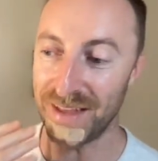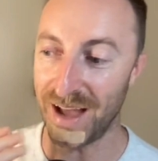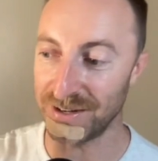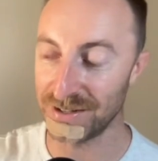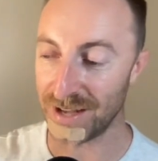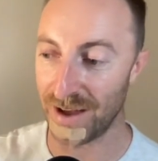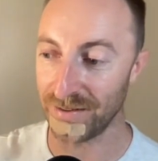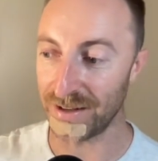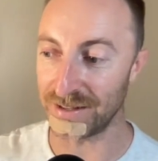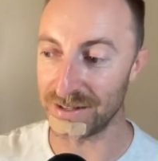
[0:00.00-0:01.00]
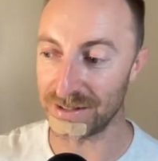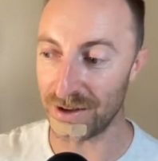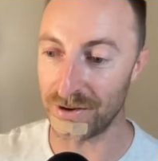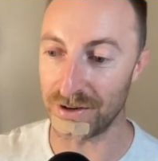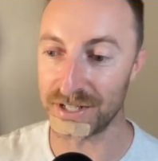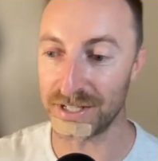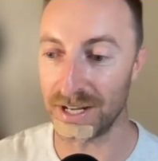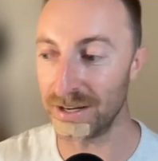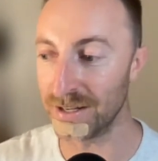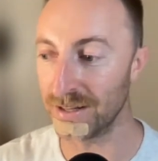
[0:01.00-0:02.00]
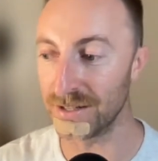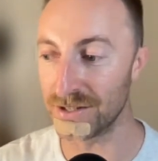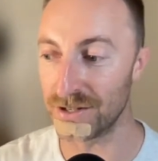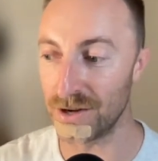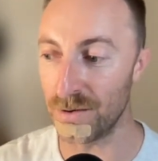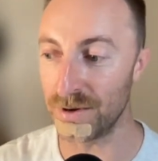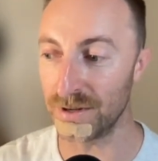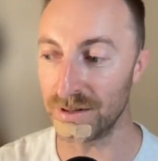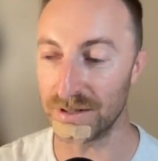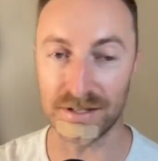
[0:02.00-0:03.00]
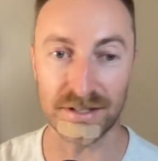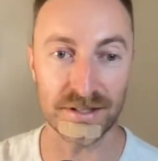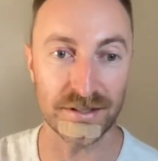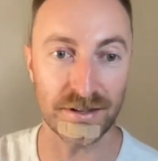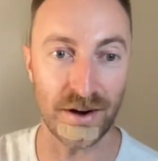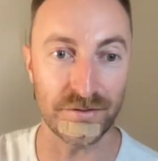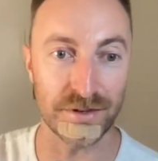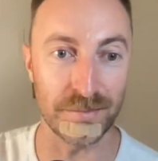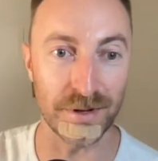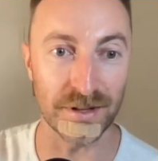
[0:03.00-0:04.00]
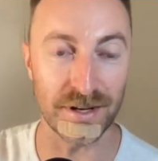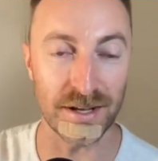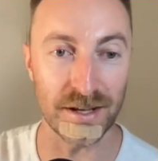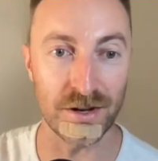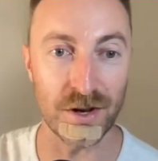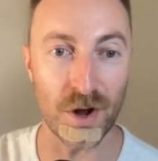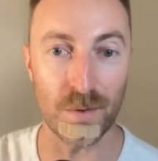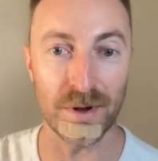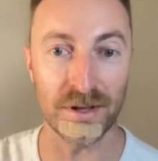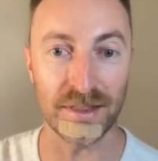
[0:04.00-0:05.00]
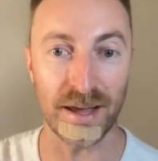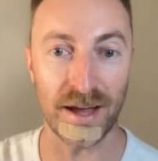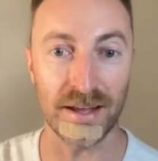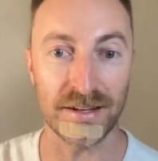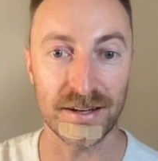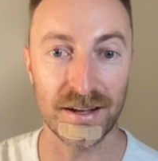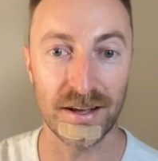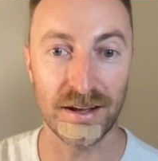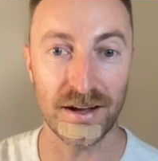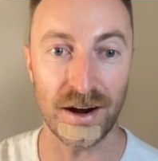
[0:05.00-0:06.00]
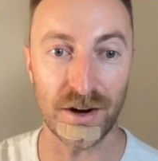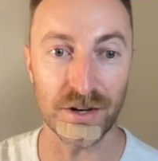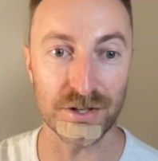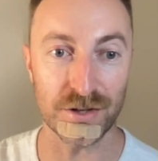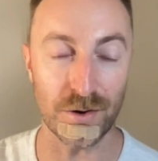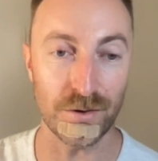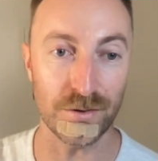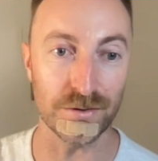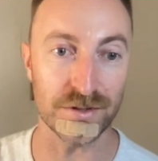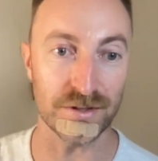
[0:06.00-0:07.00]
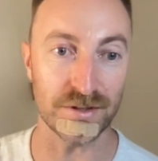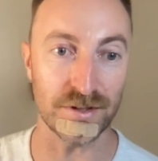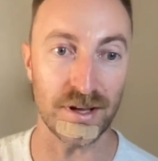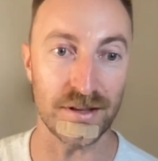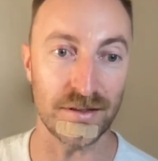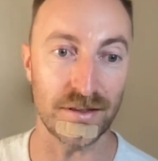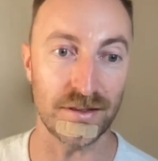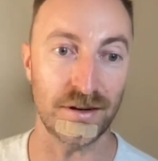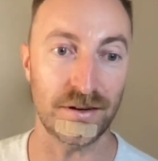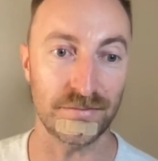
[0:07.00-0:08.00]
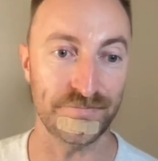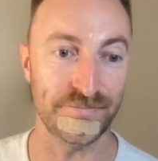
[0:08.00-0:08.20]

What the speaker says: I just have like this understanding and this knowing and this comfortability, knowing that our souls, they're